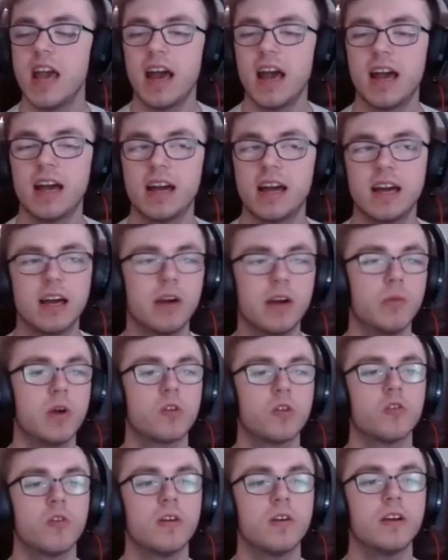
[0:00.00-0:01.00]
We're
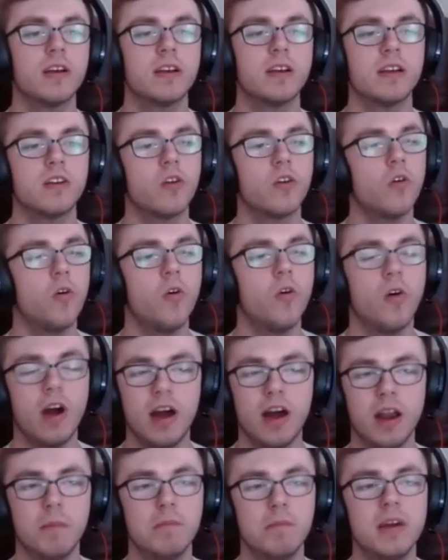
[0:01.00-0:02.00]
growing at
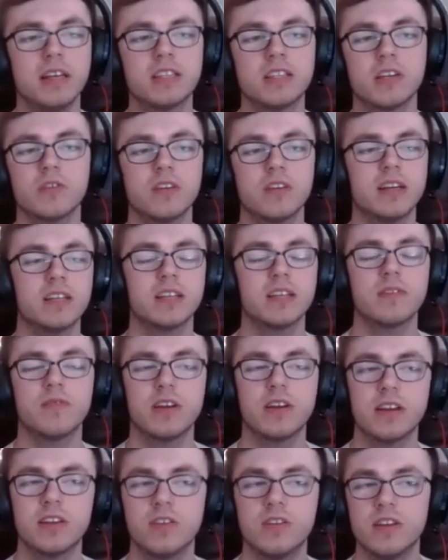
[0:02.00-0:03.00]
an amazing rate.
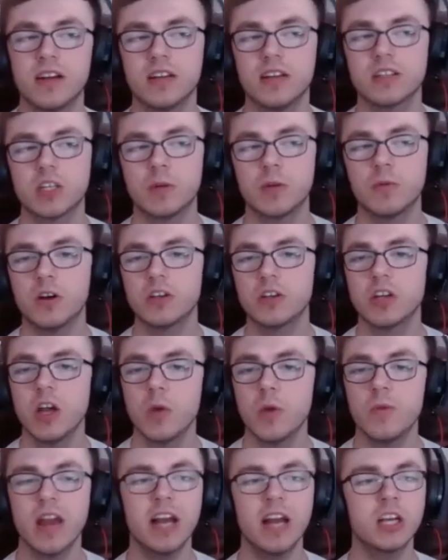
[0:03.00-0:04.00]
Thank you guys so much.
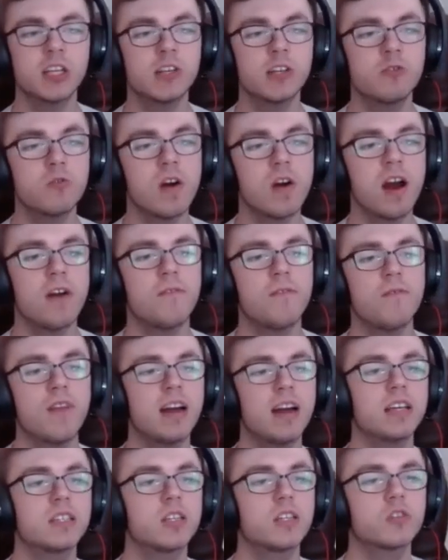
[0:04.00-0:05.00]
We actually grew at our
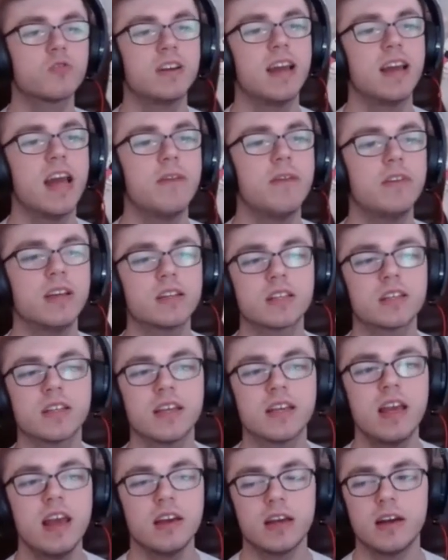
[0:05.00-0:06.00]
fastest rate ever
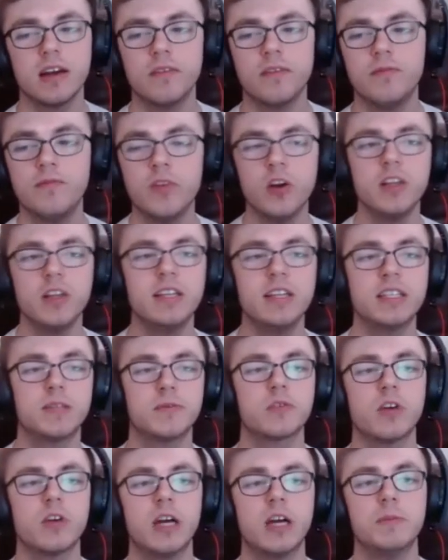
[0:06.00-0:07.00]
yesterday, at 30
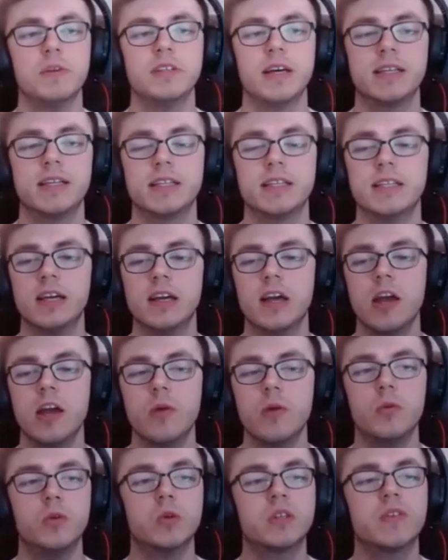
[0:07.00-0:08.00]
subscribers yesterday,
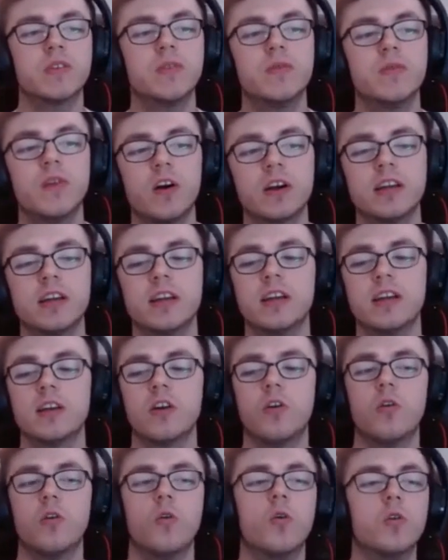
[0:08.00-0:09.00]
which was fucking
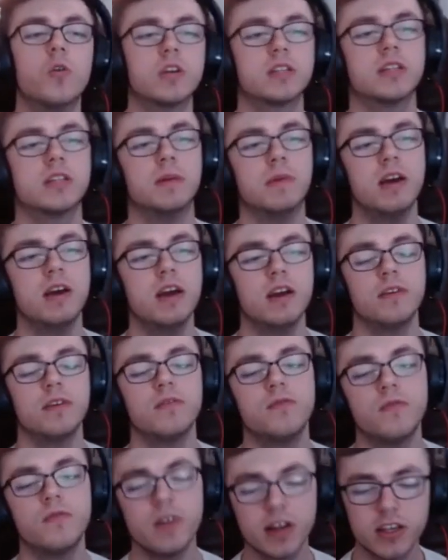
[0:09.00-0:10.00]
awesome.
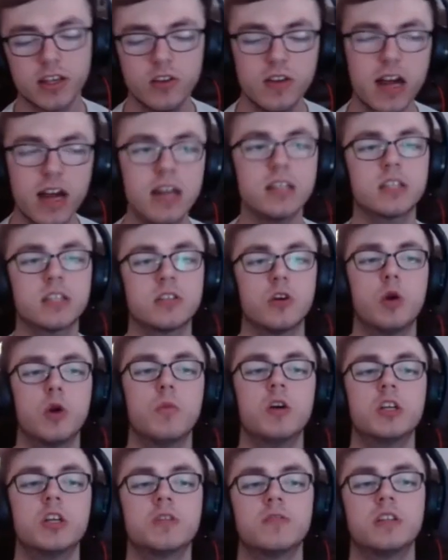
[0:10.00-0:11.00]
Thank you guys so
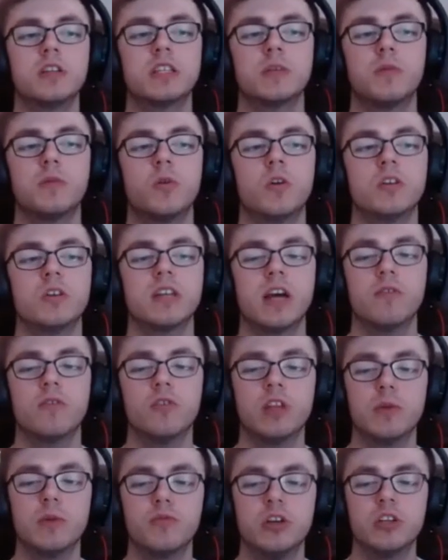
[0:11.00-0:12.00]
much for the support. I
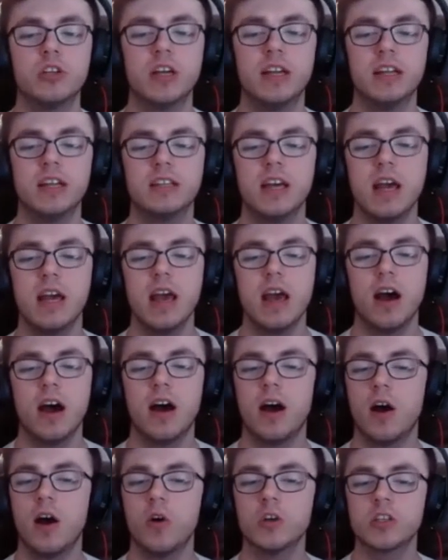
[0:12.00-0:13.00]
really appreciate it.
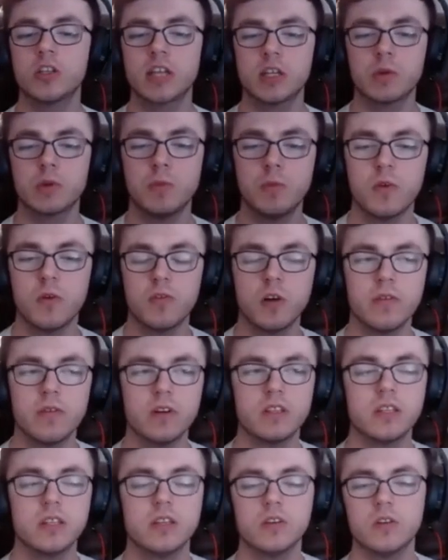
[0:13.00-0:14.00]
Also, guys, we'll be moving over
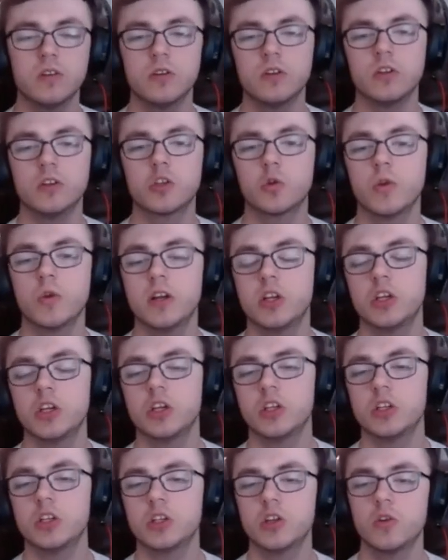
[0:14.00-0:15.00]
to Twitch
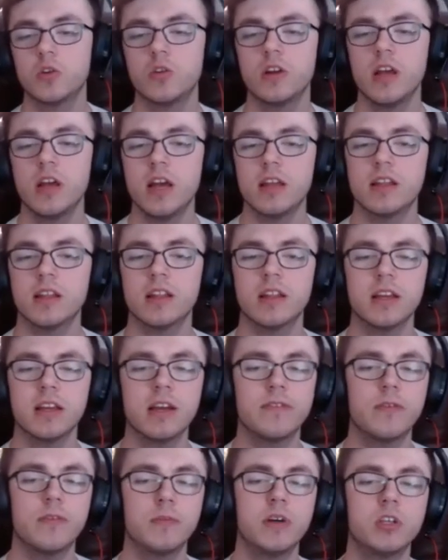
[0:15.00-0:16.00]
soon. The link
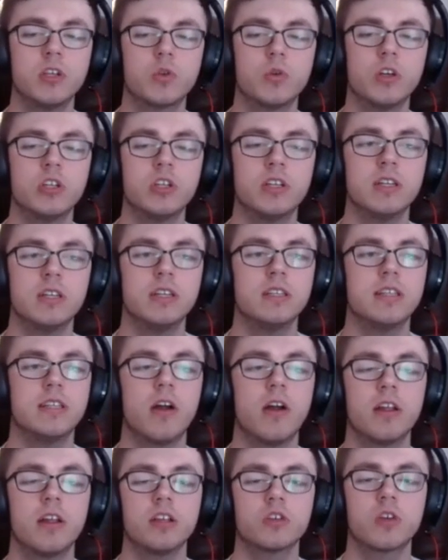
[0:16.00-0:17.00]
for my Twitch is
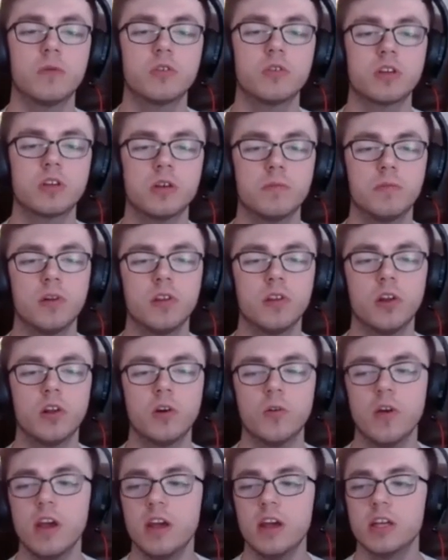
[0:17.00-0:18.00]
down in the description below.